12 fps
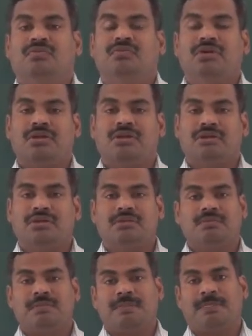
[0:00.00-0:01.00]
we
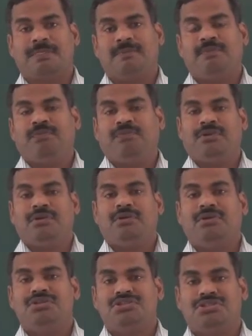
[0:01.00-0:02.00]
are
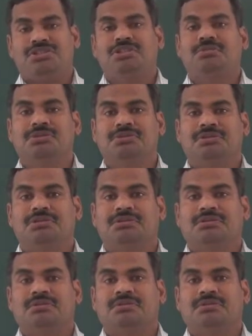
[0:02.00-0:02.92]
discussing about the